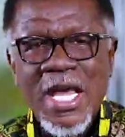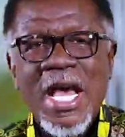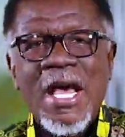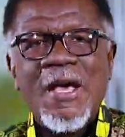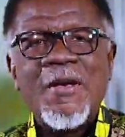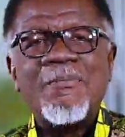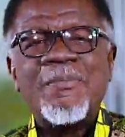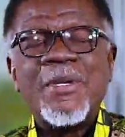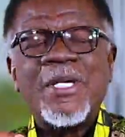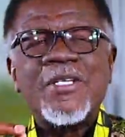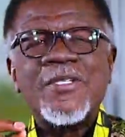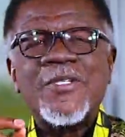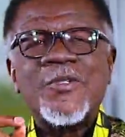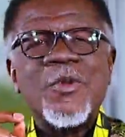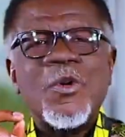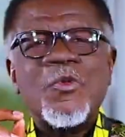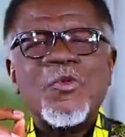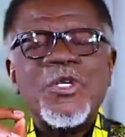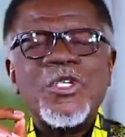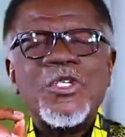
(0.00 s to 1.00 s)

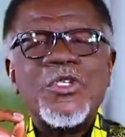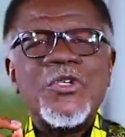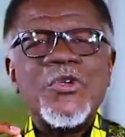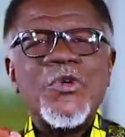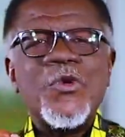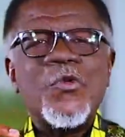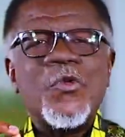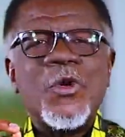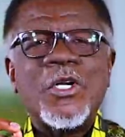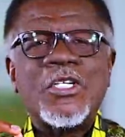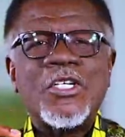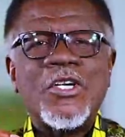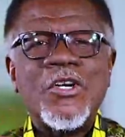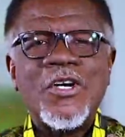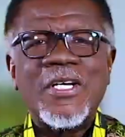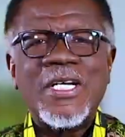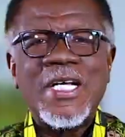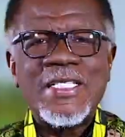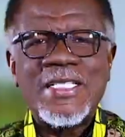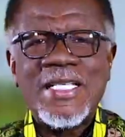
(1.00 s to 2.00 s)
Because when we do what
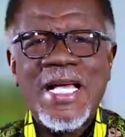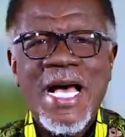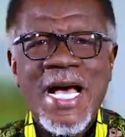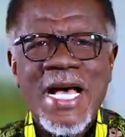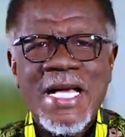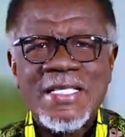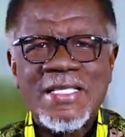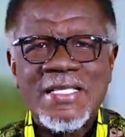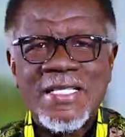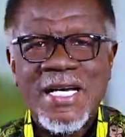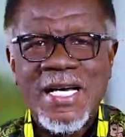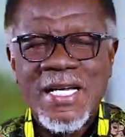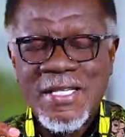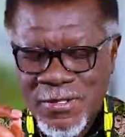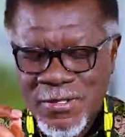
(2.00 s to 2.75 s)
God has asked